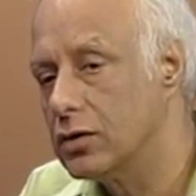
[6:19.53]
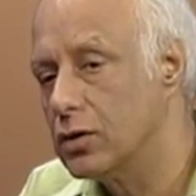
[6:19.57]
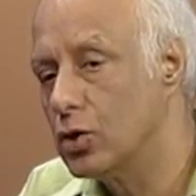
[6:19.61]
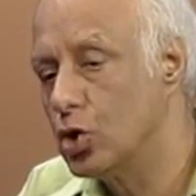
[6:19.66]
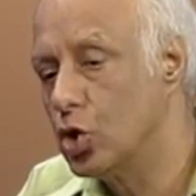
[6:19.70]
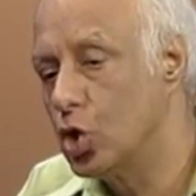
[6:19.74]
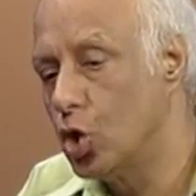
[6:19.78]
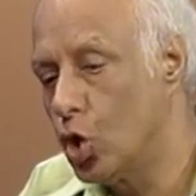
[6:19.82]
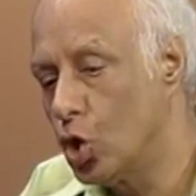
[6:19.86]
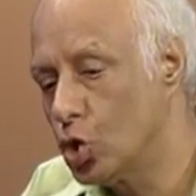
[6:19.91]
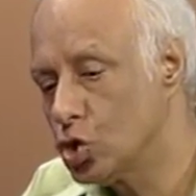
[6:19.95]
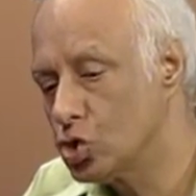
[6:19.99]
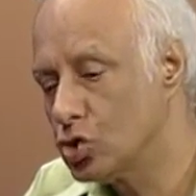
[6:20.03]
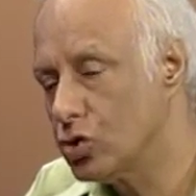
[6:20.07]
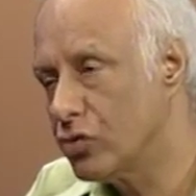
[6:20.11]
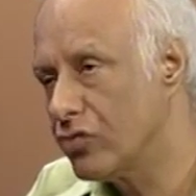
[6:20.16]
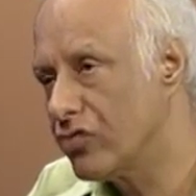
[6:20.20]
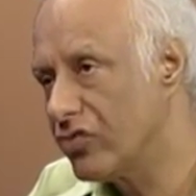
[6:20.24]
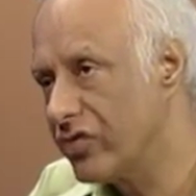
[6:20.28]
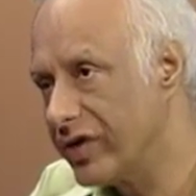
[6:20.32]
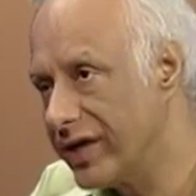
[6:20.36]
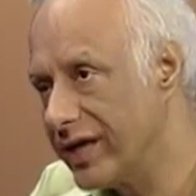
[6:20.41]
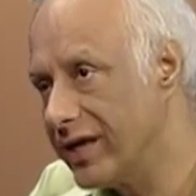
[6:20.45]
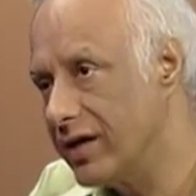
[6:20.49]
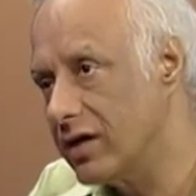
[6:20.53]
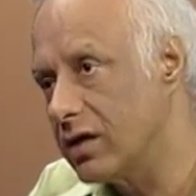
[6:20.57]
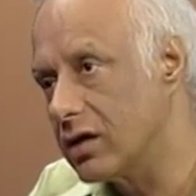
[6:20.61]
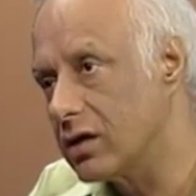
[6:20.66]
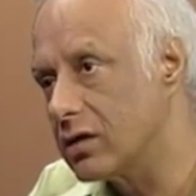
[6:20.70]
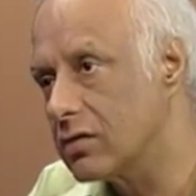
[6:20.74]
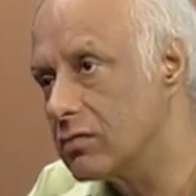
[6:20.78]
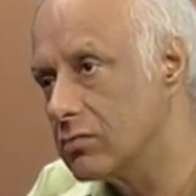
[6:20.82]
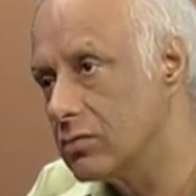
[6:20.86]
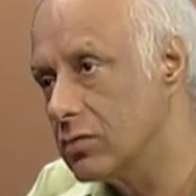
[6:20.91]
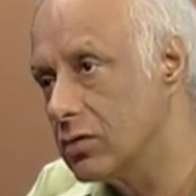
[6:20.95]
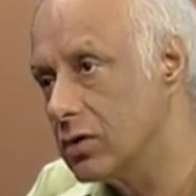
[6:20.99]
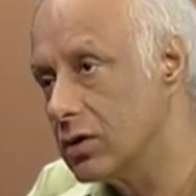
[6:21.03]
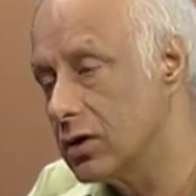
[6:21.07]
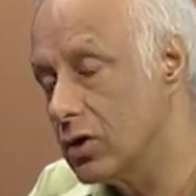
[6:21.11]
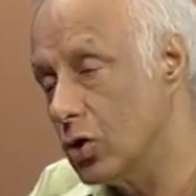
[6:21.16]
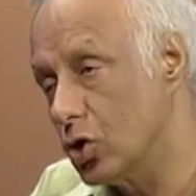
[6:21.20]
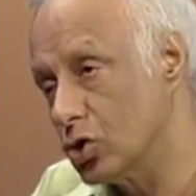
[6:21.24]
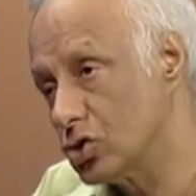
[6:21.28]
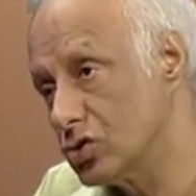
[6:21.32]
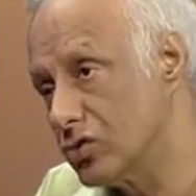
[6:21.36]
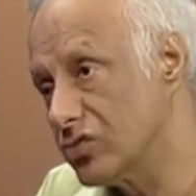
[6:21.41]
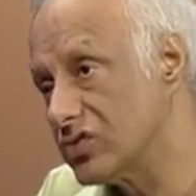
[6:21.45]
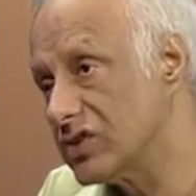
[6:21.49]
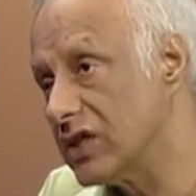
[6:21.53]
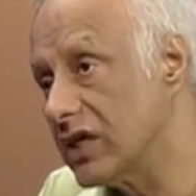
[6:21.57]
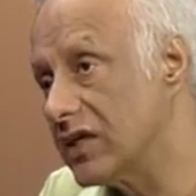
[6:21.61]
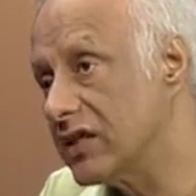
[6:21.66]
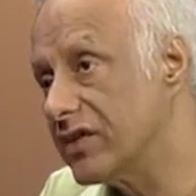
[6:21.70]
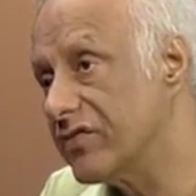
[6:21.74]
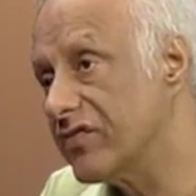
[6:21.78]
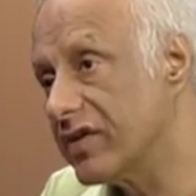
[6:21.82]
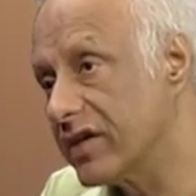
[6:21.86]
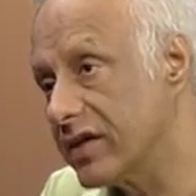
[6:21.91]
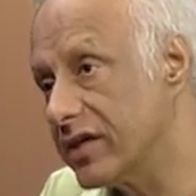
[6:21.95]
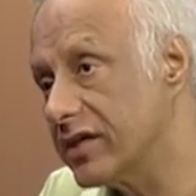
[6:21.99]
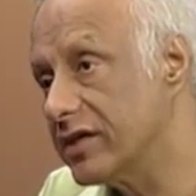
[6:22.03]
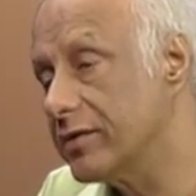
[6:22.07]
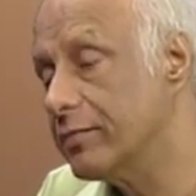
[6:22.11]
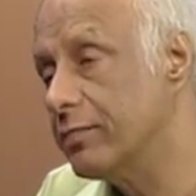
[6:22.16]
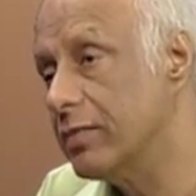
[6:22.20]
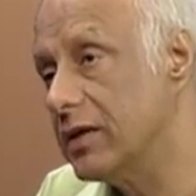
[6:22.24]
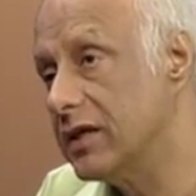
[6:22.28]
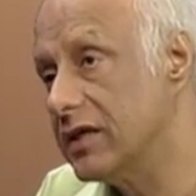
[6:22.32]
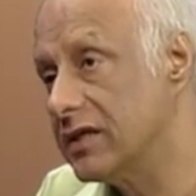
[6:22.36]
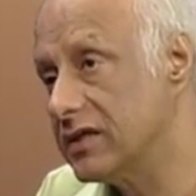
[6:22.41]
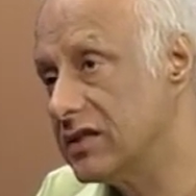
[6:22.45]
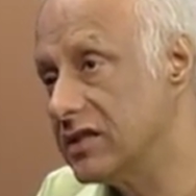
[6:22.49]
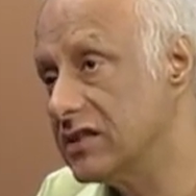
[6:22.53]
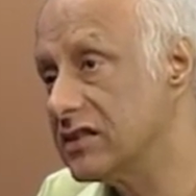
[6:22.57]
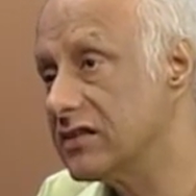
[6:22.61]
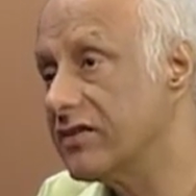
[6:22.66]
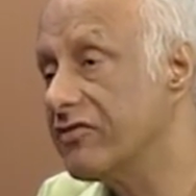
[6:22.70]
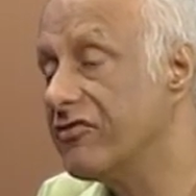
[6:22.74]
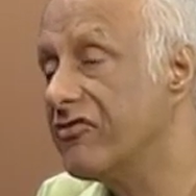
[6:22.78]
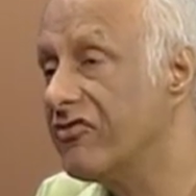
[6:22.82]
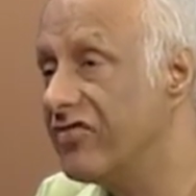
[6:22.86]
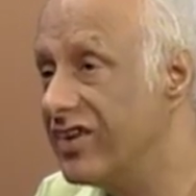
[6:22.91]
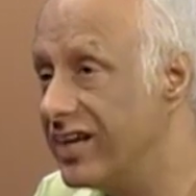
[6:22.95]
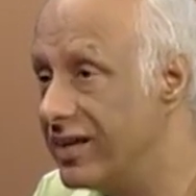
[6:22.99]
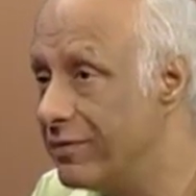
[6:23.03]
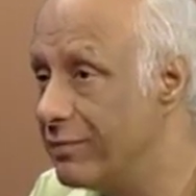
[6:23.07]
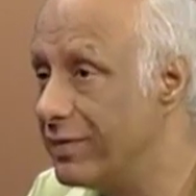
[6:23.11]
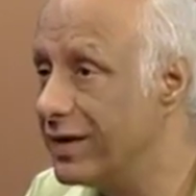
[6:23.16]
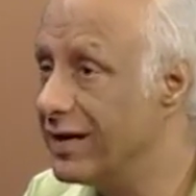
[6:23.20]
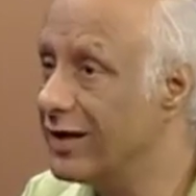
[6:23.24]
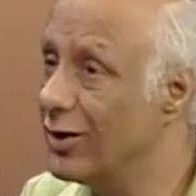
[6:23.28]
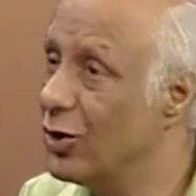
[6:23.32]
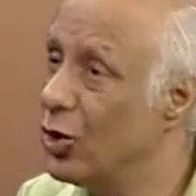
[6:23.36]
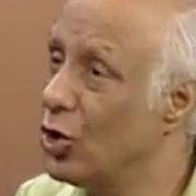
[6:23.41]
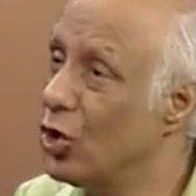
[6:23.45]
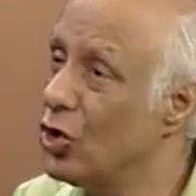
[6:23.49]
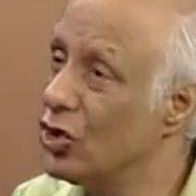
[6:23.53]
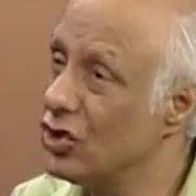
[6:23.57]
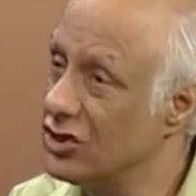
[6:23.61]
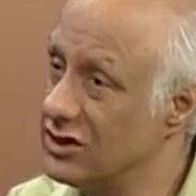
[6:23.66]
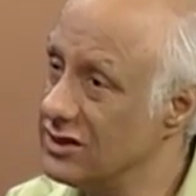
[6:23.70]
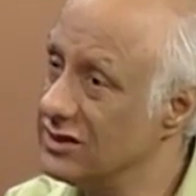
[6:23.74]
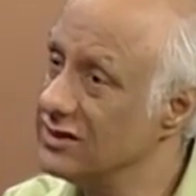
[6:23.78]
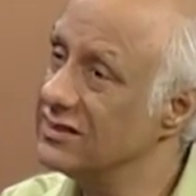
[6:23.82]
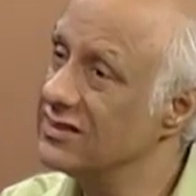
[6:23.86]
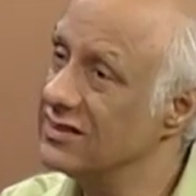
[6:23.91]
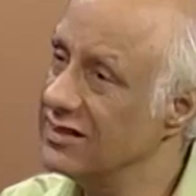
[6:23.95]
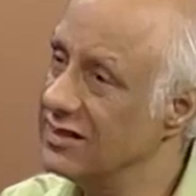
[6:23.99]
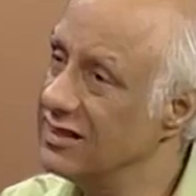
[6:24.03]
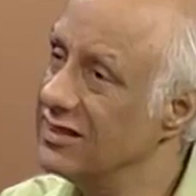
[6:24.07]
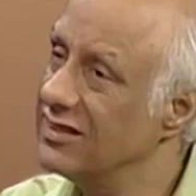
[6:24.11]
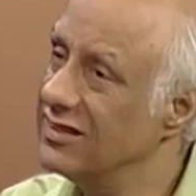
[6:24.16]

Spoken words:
loss of rigor, loss of scientific credibility is a very big loss.